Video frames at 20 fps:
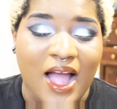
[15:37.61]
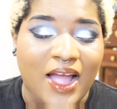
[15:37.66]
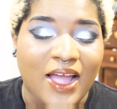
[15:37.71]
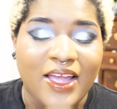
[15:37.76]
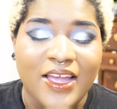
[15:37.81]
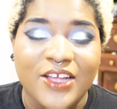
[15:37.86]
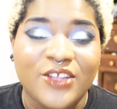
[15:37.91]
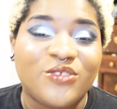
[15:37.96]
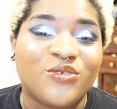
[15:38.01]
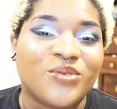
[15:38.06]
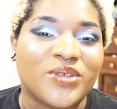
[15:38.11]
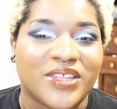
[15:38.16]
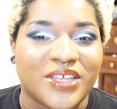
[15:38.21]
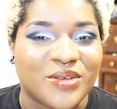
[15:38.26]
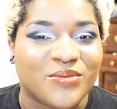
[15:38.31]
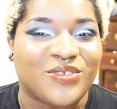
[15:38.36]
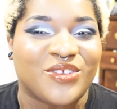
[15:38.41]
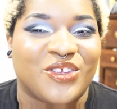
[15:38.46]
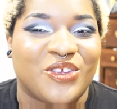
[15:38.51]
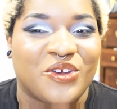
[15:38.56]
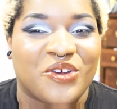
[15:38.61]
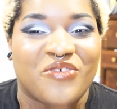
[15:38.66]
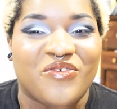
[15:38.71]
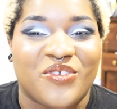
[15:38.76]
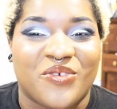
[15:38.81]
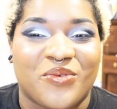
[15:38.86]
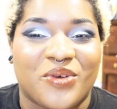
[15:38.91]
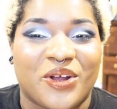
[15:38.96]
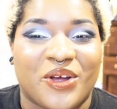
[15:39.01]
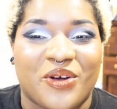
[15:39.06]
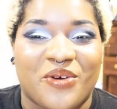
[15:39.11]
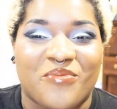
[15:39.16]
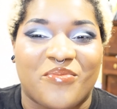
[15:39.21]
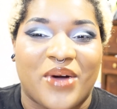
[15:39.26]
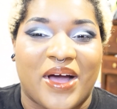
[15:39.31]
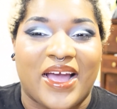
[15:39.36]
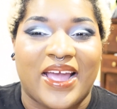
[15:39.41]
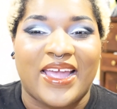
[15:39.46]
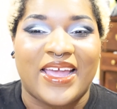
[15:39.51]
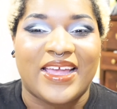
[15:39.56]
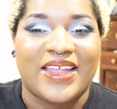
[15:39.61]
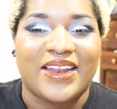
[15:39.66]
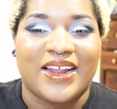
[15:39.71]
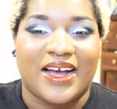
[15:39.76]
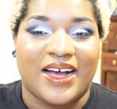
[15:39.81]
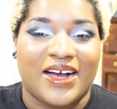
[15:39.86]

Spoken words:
It's really up to you if you want to go buy it.